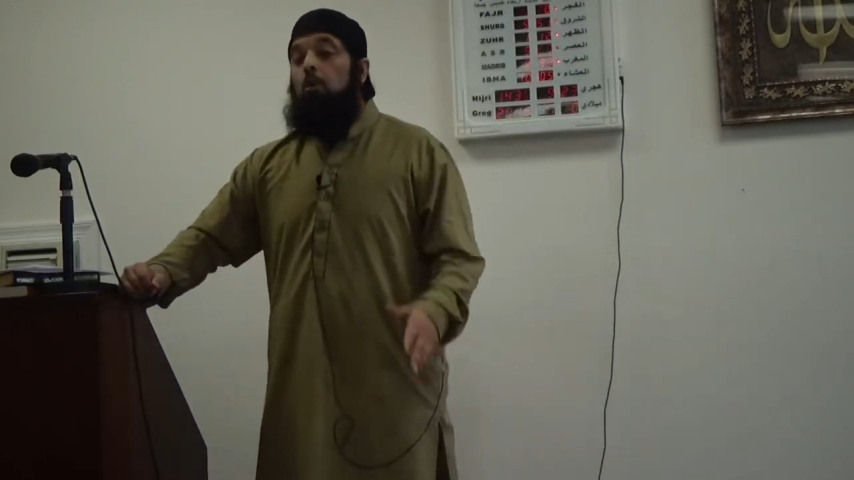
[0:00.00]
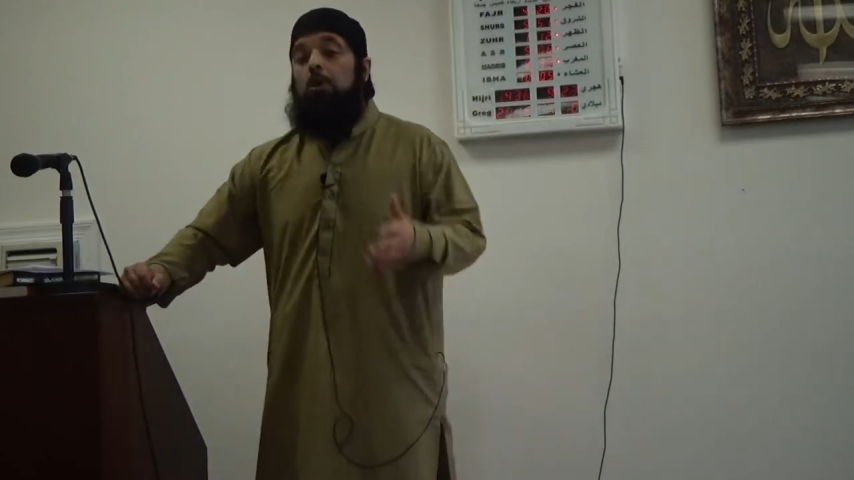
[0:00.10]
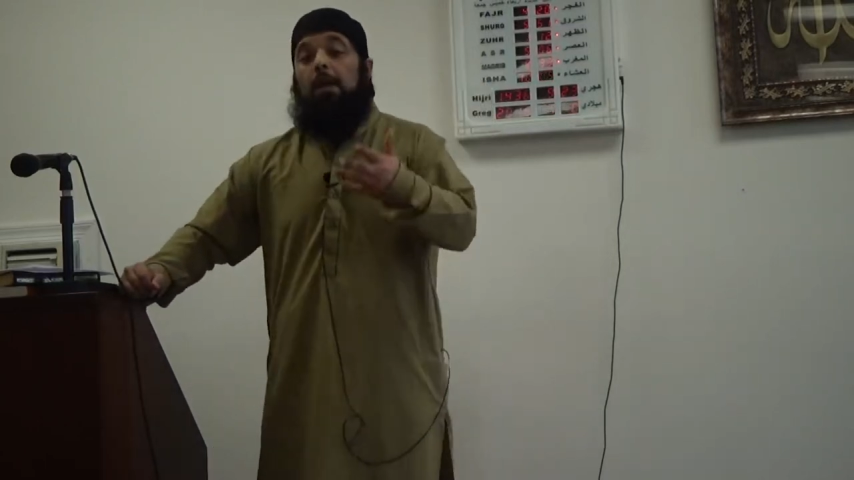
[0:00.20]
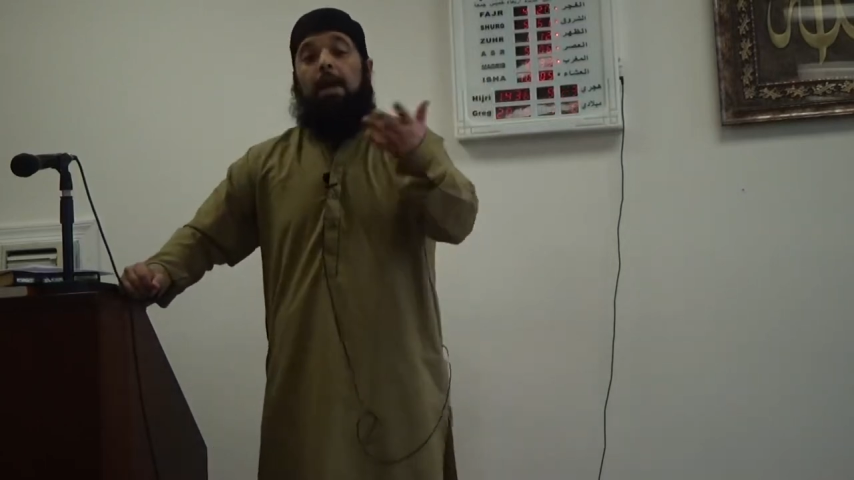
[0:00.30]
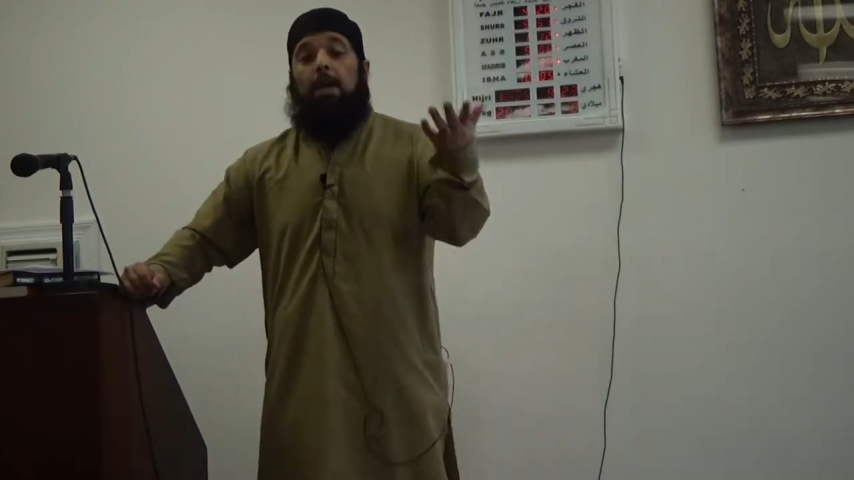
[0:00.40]

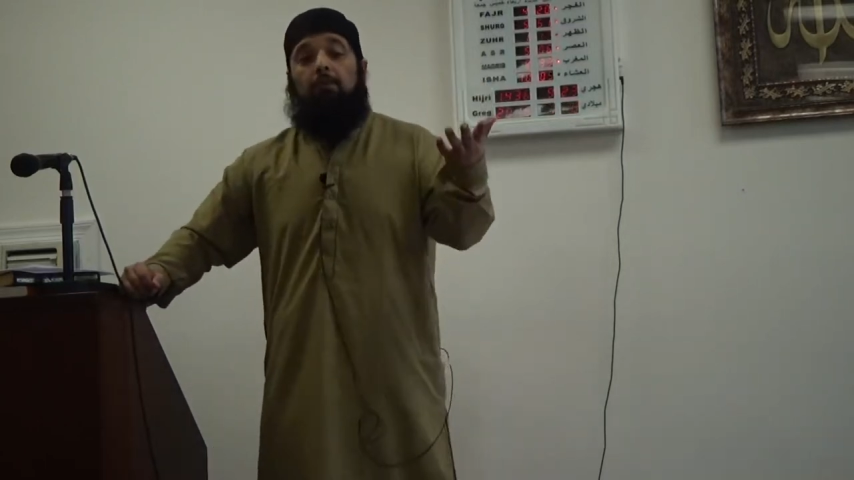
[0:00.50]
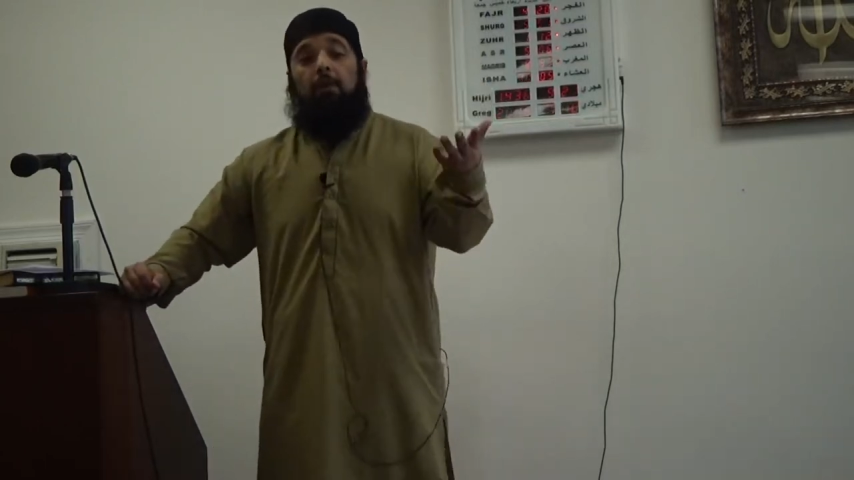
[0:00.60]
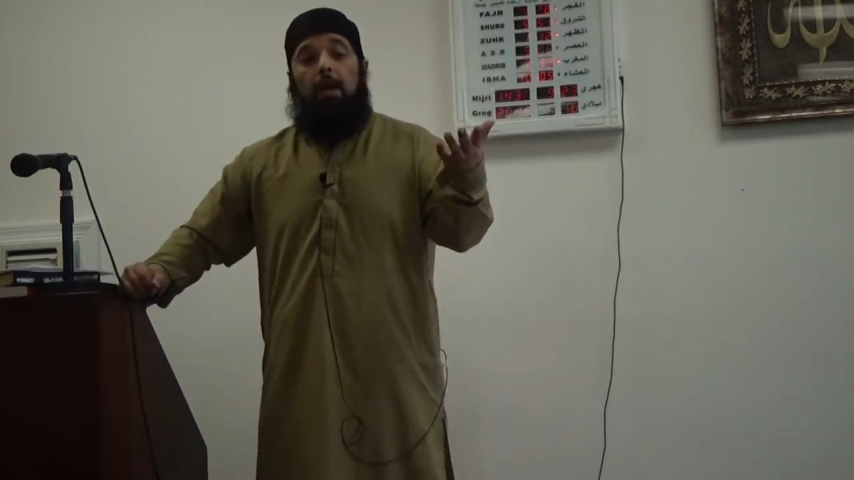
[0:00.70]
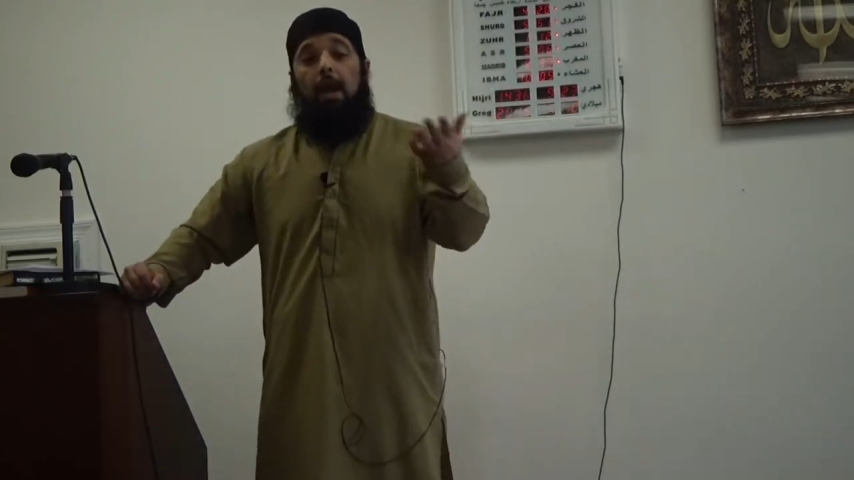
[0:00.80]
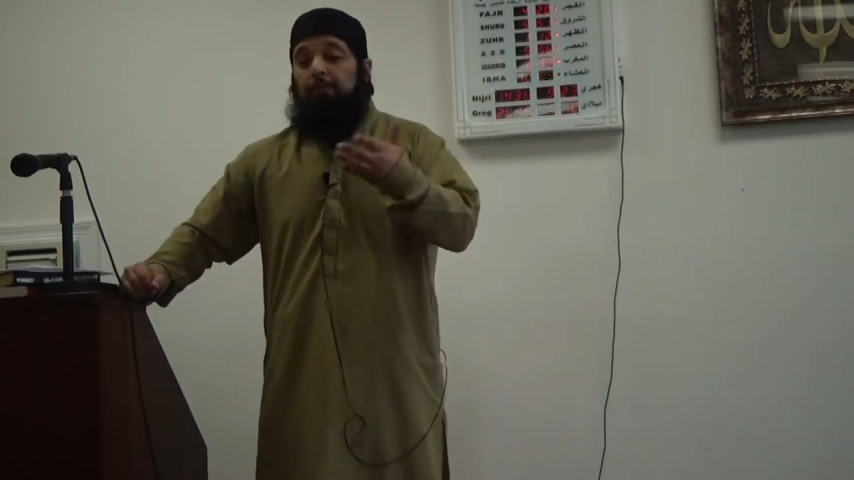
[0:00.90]
Quran has,
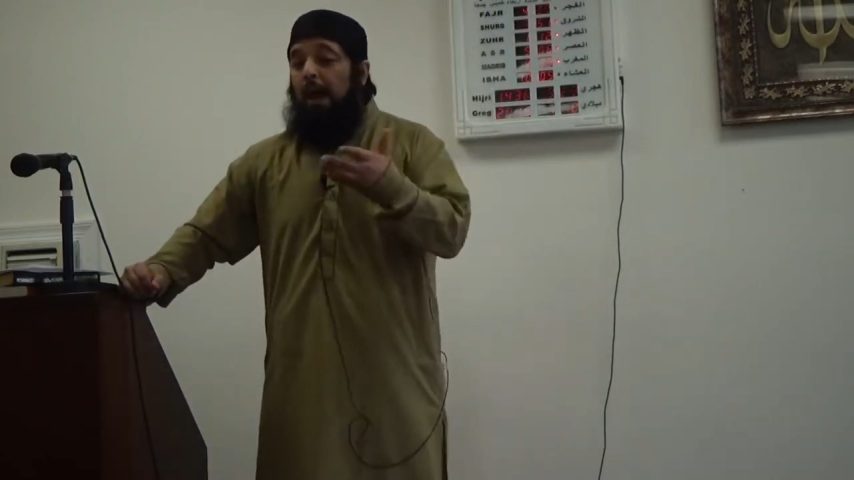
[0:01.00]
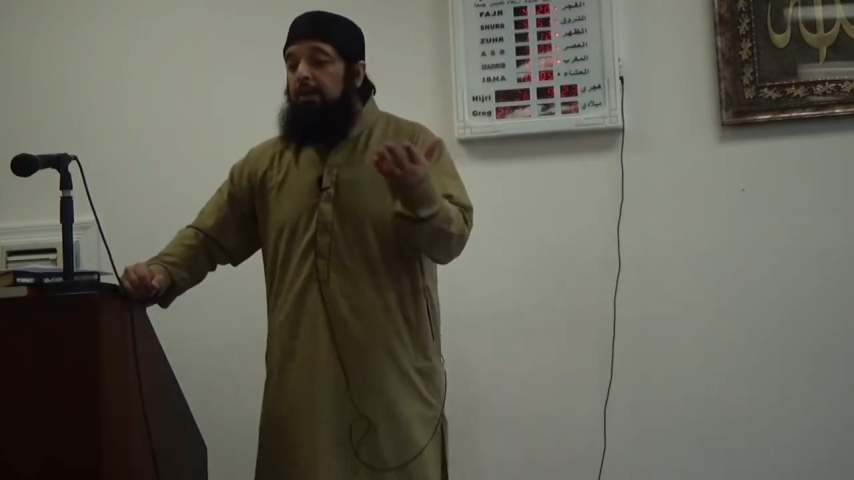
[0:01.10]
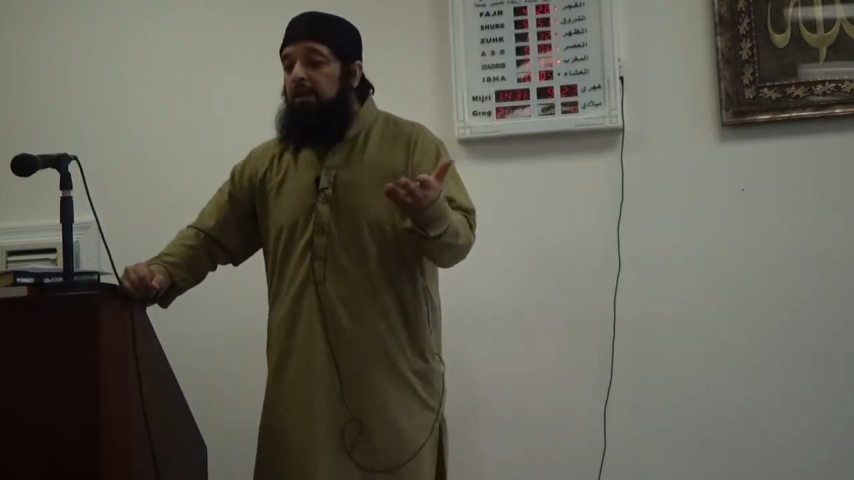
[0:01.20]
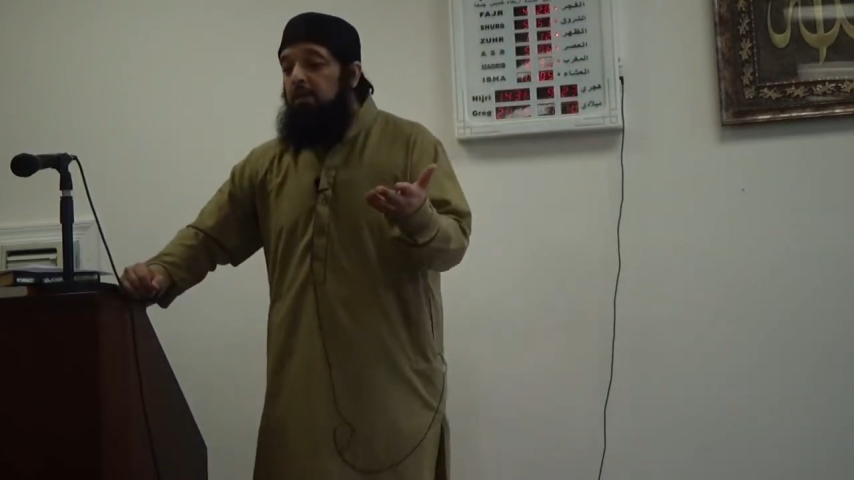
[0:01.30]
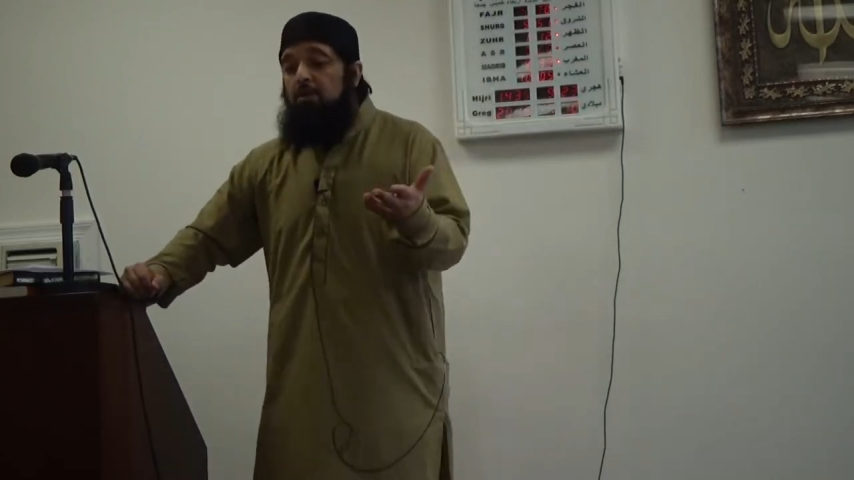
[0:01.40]
as I